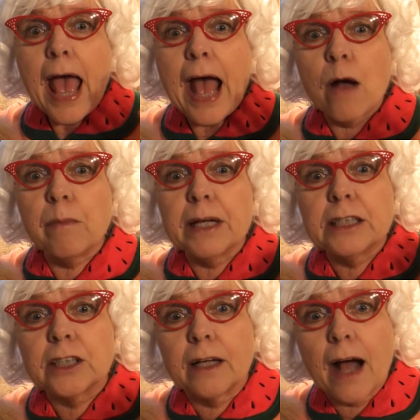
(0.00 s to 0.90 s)
how
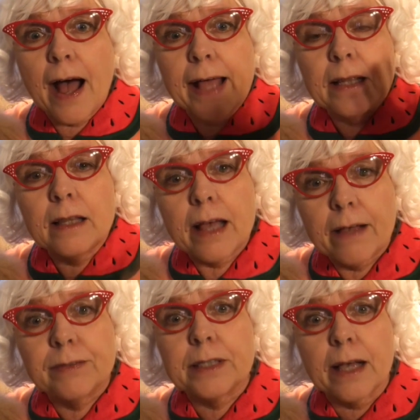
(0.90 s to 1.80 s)
much God
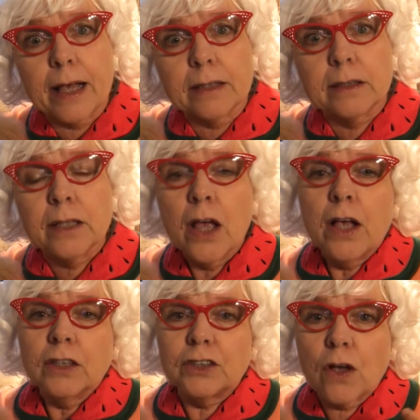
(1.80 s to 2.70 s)
loves us.
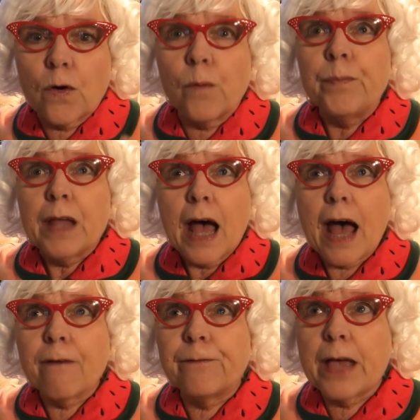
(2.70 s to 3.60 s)
So
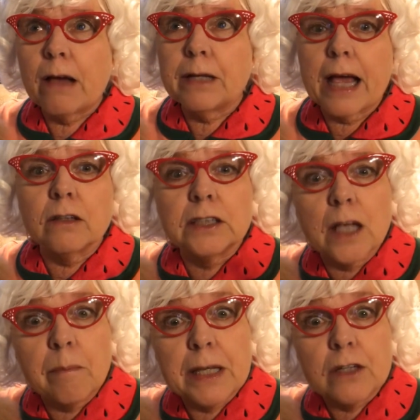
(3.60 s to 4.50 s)
I found out
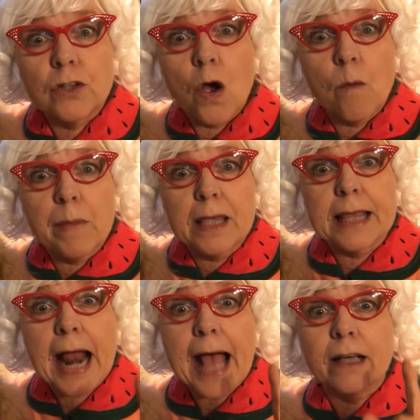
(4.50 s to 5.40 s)
somebody told me
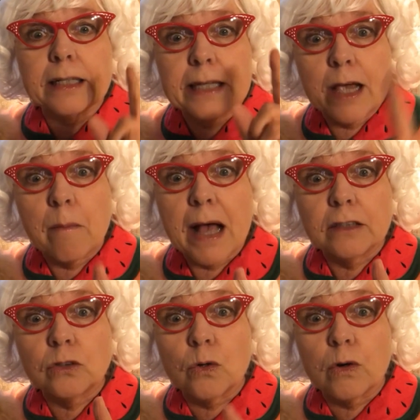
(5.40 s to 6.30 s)
that I could tell my
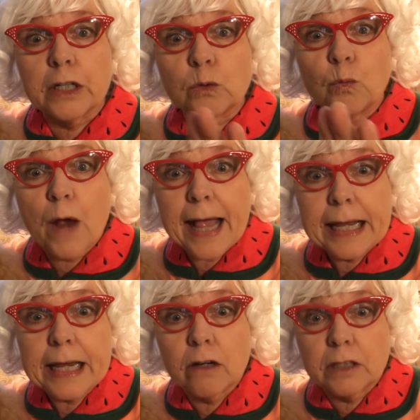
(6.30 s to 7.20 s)
stories right
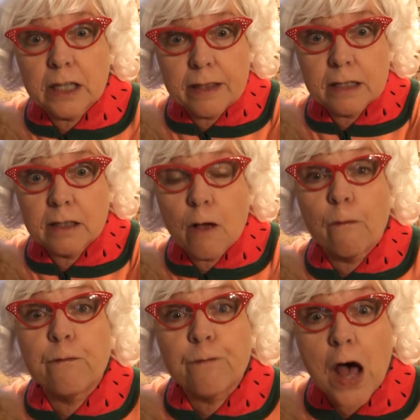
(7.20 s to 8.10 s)
here to this
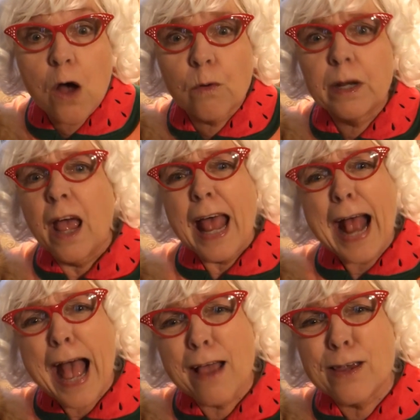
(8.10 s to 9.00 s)
little phone.
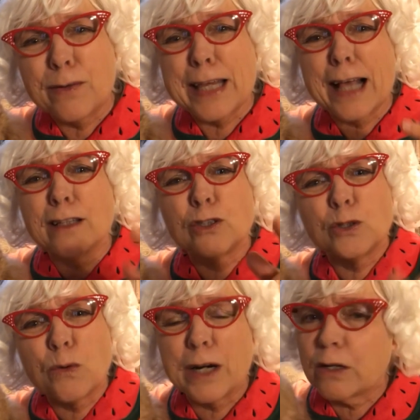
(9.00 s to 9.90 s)
How you tell a
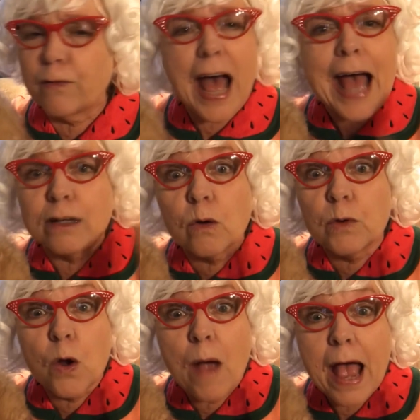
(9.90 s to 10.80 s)
story I
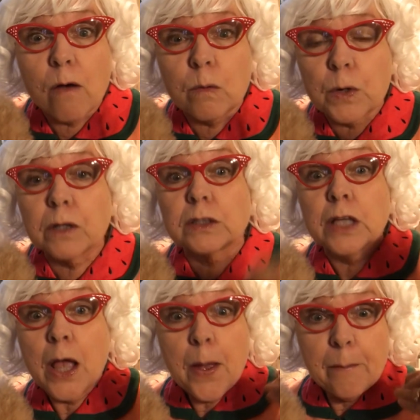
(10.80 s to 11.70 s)
don't know how it works,